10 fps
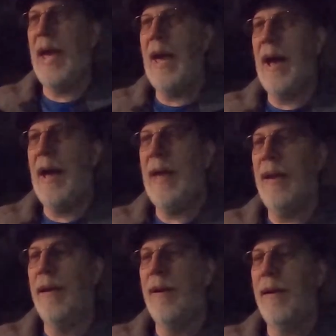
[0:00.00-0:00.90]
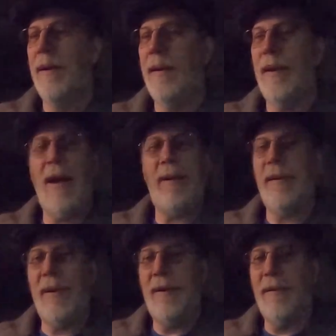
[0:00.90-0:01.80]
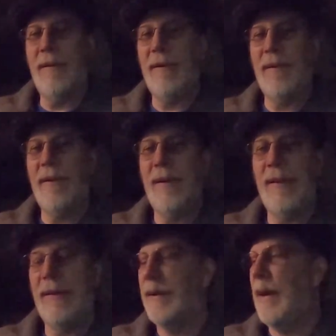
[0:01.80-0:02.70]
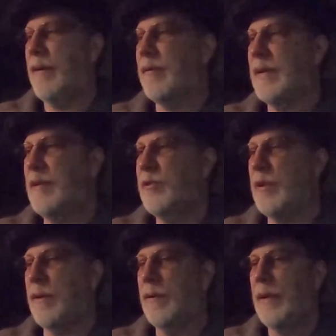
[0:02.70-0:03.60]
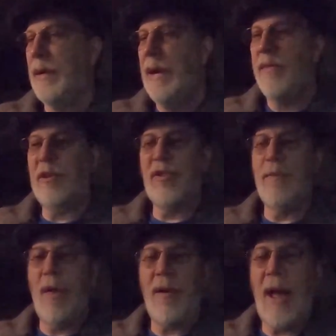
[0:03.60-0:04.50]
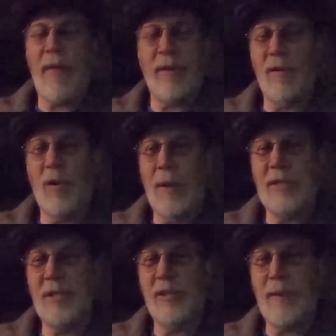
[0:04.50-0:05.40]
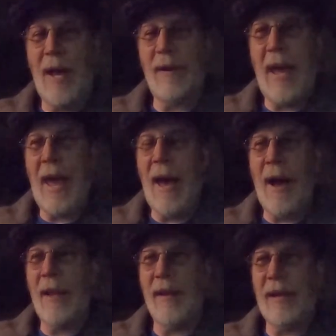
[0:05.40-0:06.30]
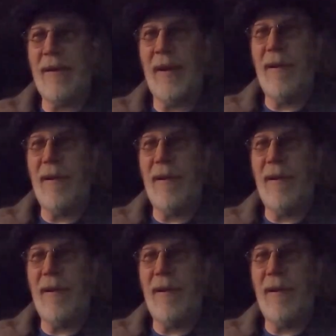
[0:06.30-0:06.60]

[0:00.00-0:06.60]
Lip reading: AI? I don't know. I don't think so. There's some other ethical questions around AI, like